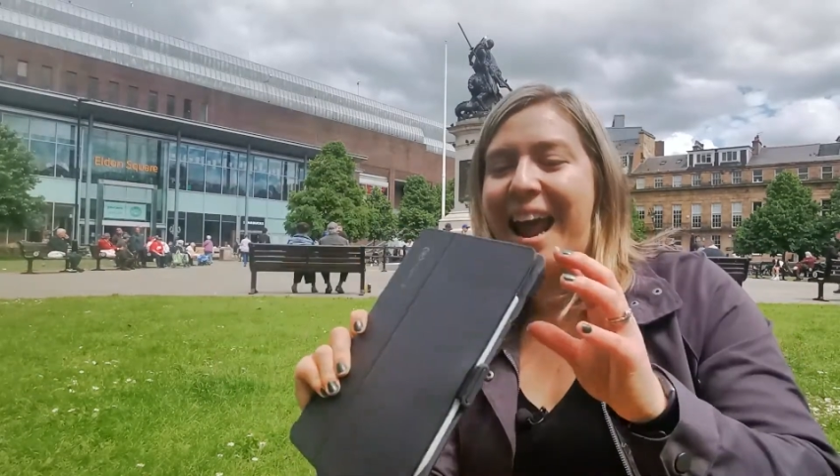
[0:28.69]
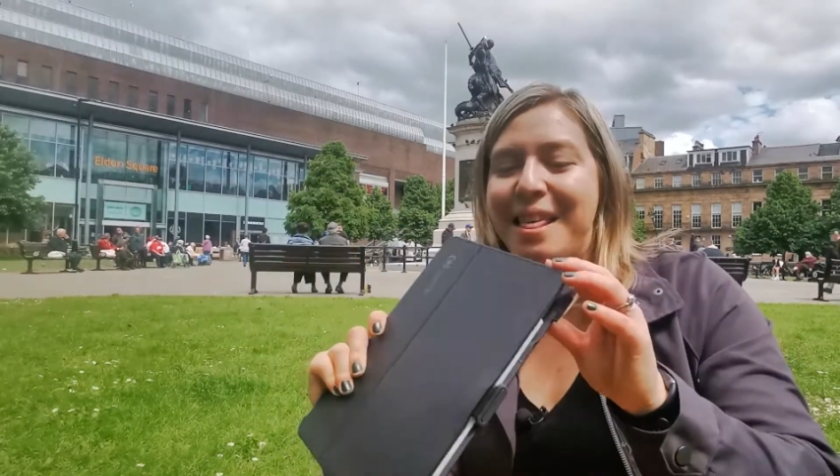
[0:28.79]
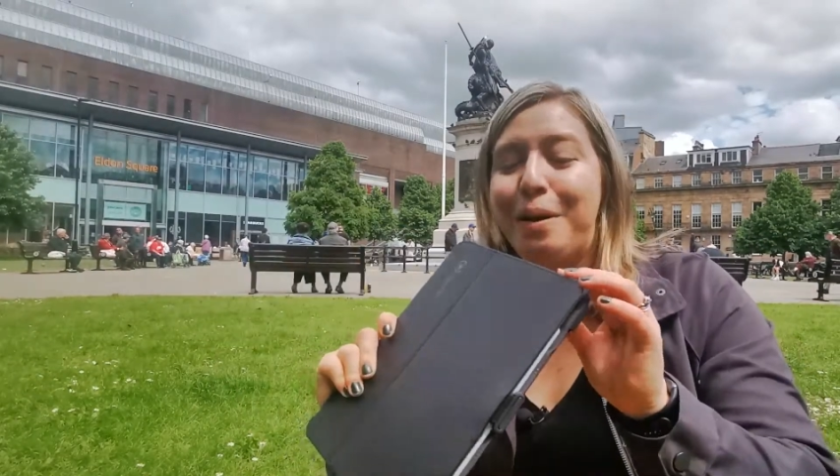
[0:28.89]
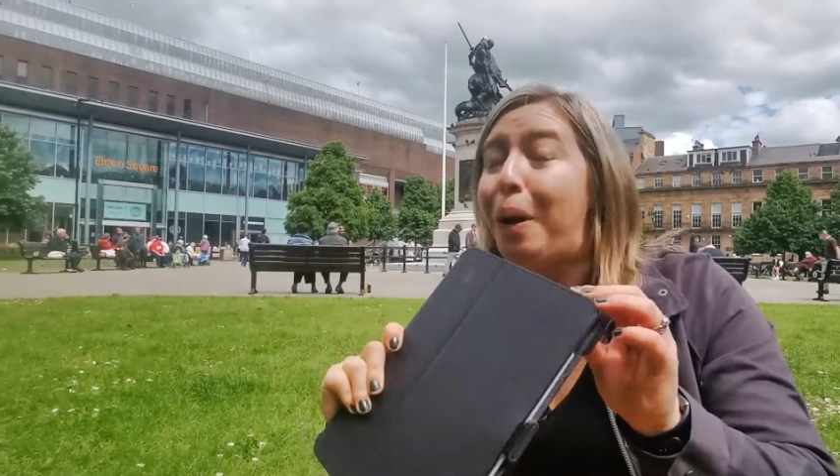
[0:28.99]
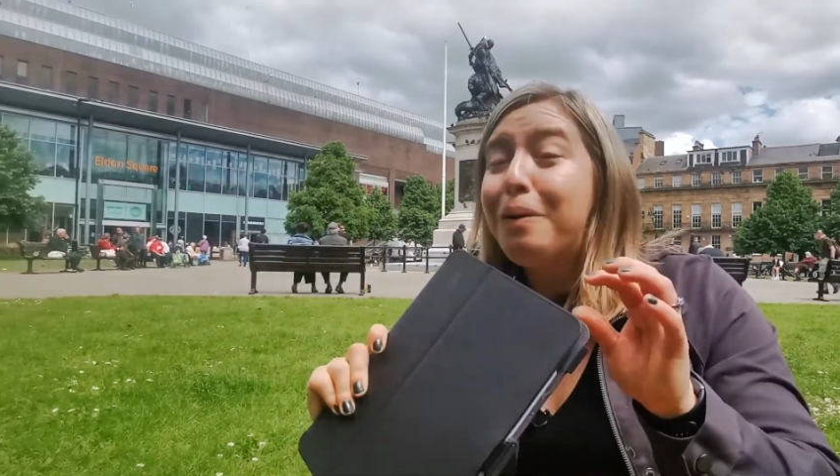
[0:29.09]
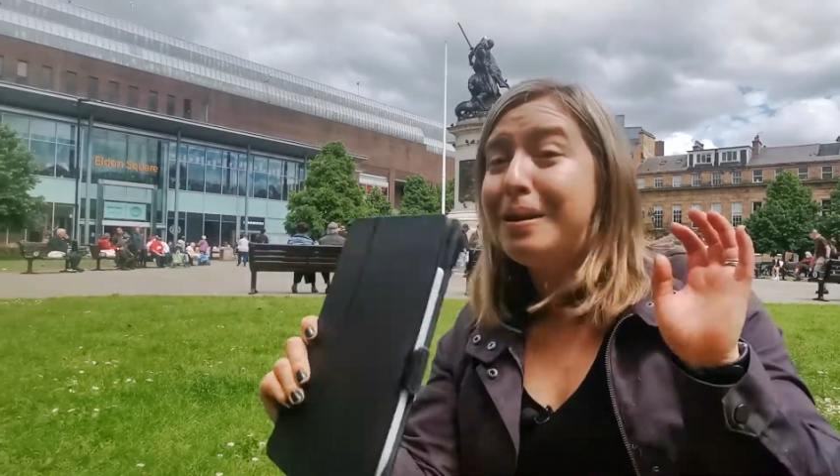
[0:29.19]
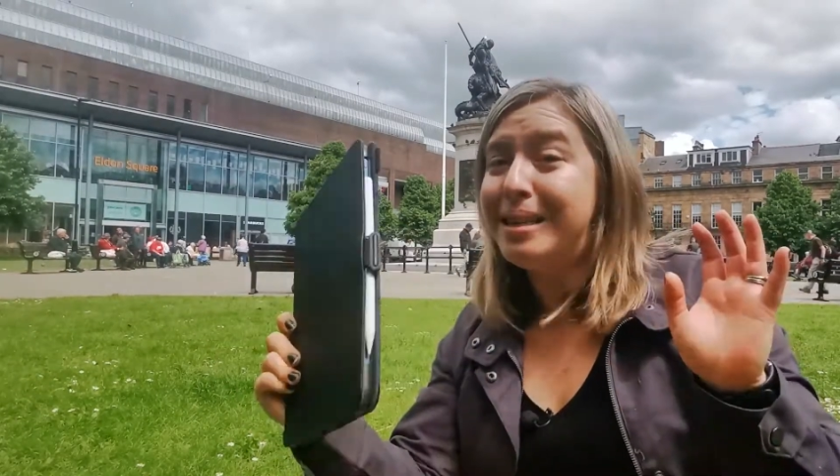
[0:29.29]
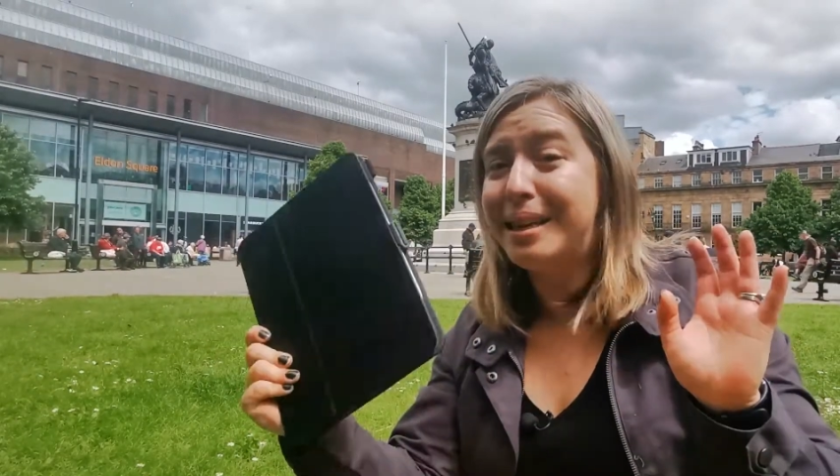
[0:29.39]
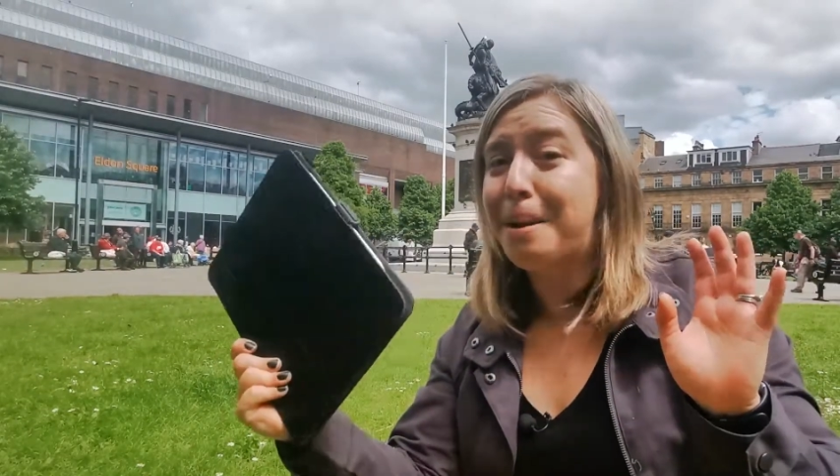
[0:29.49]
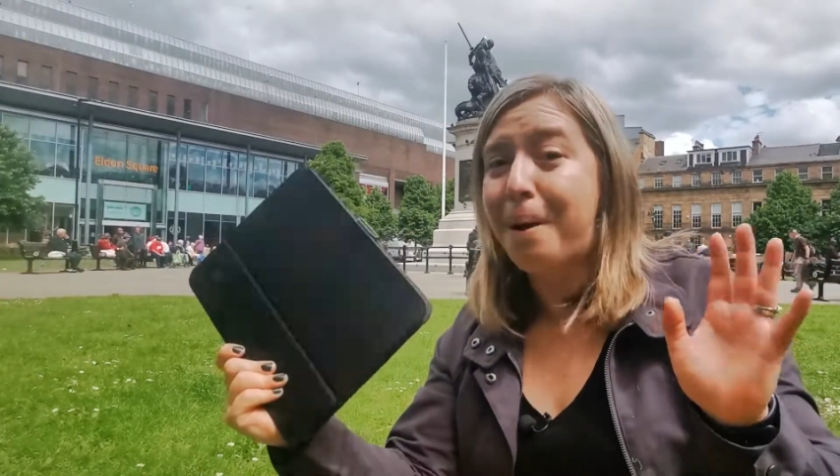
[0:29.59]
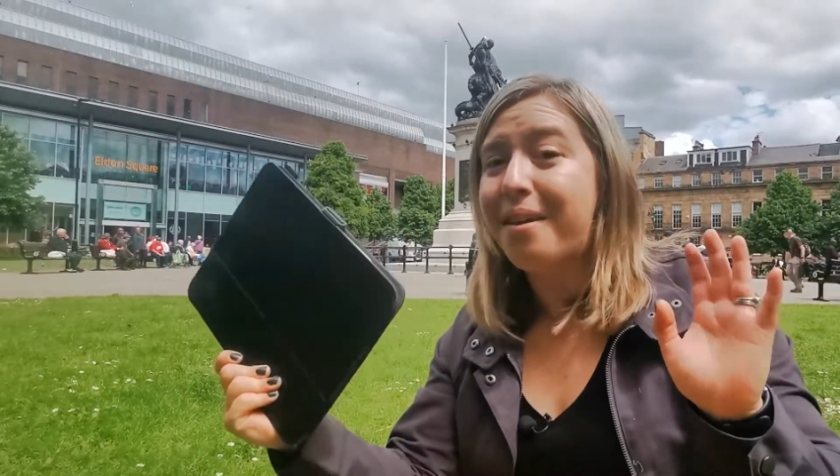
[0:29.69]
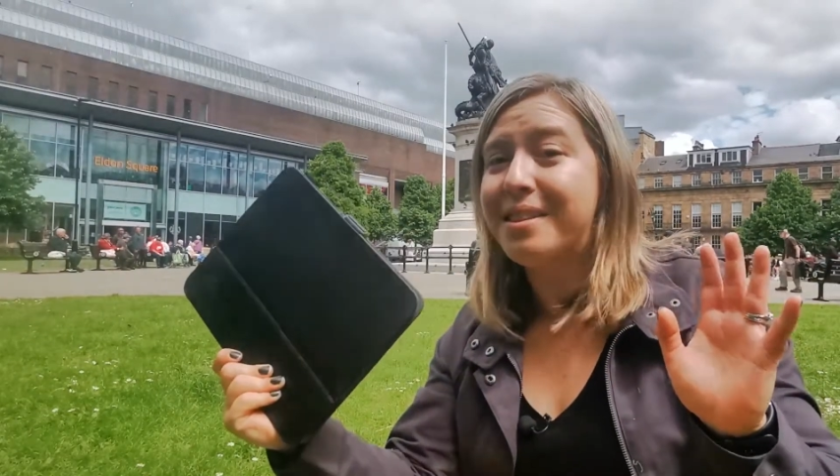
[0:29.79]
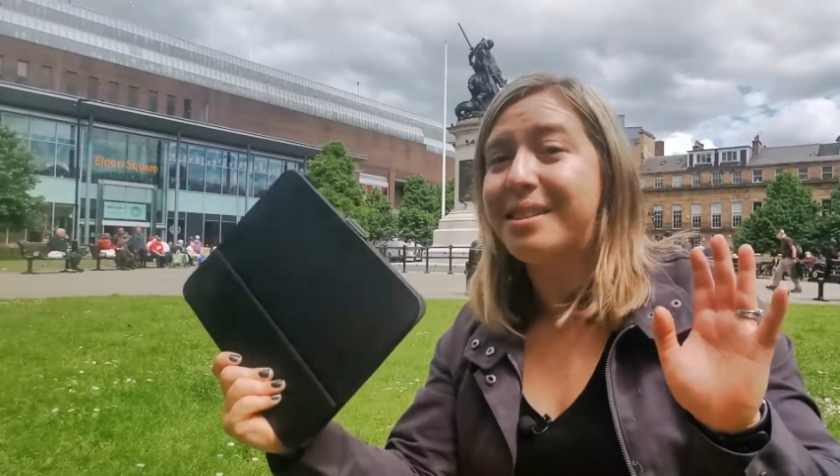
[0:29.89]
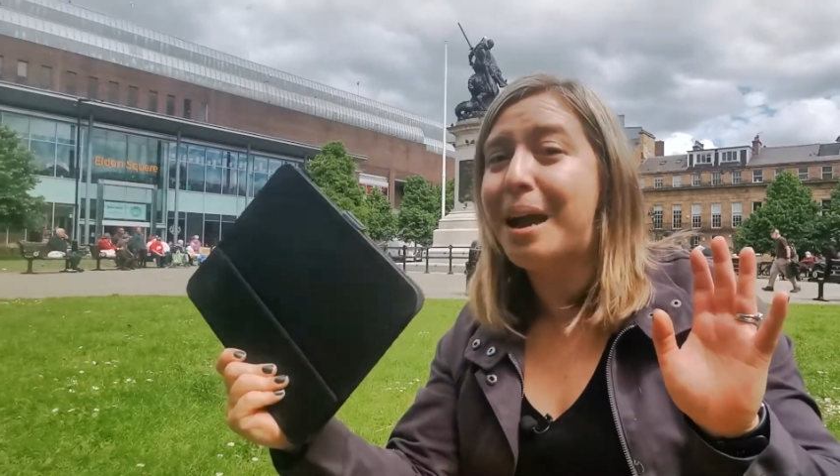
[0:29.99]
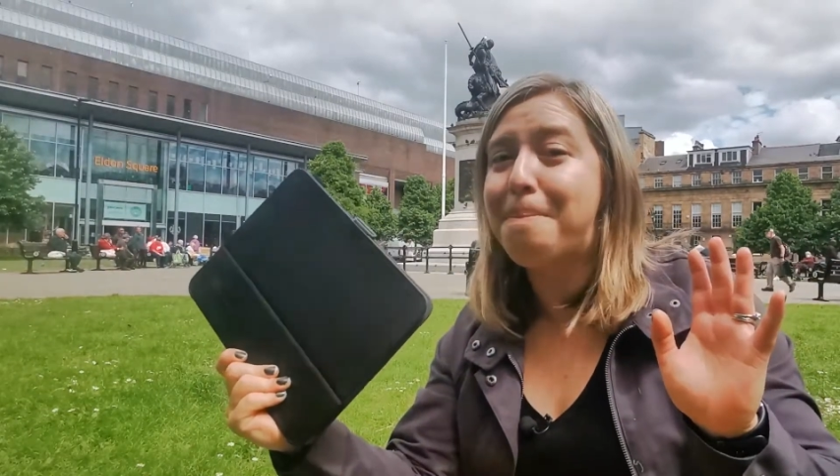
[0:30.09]
and the whole reason I bought
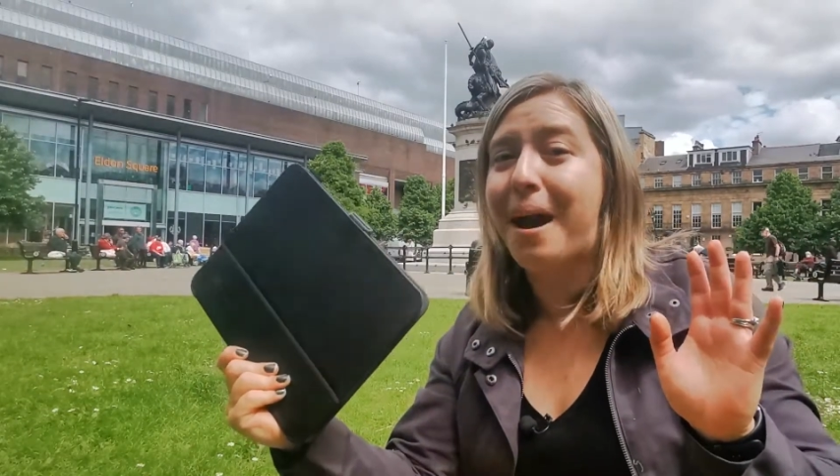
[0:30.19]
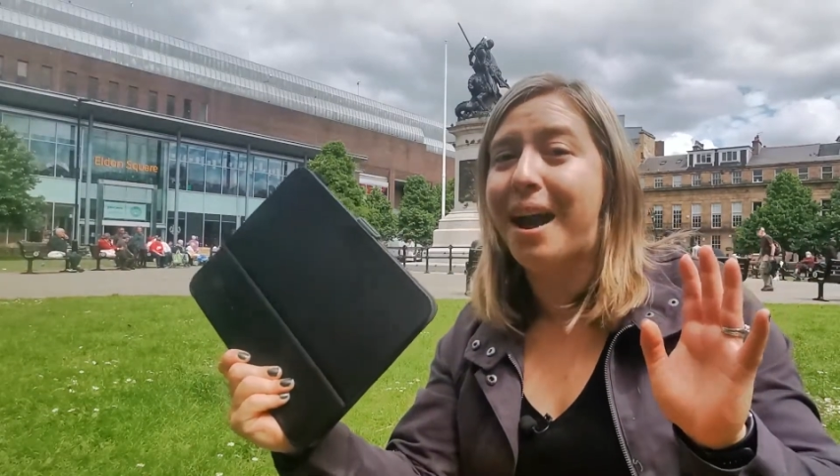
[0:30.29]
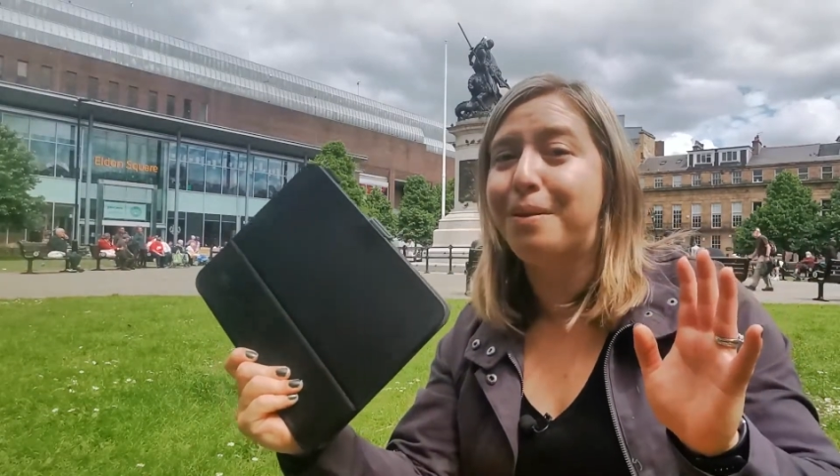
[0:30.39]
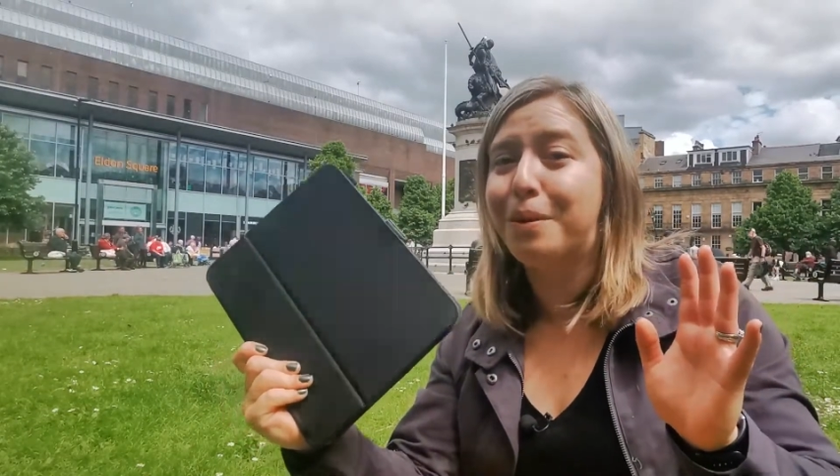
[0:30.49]
this iPad